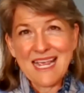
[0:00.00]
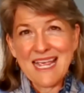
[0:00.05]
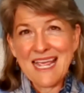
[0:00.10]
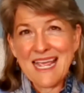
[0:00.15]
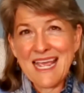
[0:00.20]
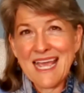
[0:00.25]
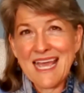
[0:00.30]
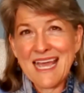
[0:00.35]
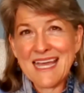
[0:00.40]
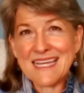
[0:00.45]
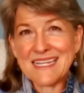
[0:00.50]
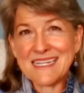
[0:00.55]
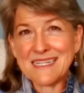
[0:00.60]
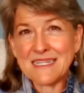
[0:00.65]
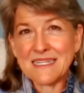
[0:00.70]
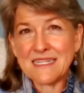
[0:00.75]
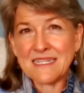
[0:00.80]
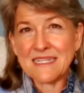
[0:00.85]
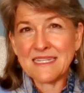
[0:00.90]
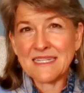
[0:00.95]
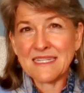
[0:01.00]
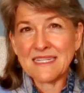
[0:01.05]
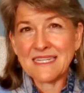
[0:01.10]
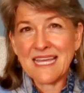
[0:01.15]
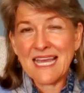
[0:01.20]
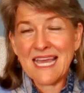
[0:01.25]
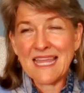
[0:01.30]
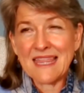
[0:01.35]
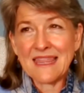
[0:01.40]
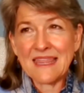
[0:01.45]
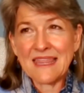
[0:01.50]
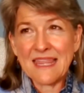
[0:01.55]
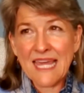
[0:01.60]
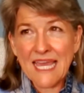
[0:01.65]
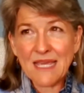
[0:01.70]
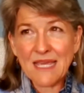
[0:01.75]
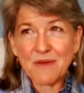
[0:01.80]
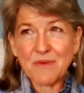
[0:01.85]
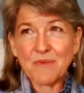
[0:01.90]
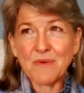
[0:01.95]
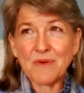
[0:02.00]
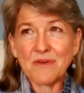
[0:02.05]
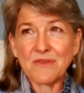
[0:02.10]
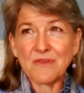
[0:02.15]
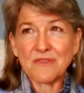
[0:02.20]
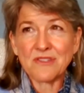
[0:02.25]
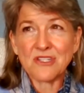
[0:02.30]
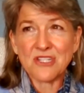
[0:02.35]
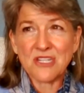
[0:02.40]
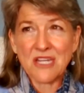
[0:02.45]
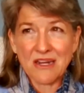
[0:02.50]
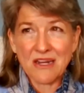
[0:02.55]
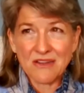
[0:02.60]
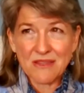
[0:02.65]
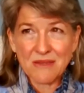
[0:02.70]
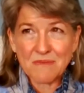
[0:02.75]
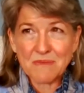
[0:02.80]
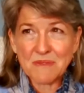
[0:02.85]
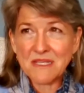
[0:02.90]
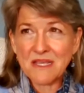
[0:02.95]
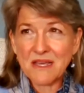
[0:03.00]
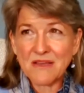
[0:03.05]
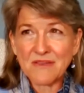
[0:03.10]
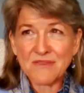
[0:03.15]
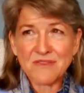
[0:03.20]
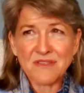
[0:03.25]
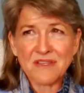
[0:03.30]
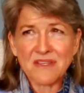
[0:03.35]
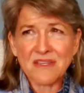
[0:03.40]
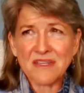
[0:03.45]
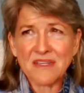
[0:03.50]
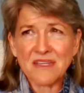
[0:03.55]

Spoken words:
And they will share themselves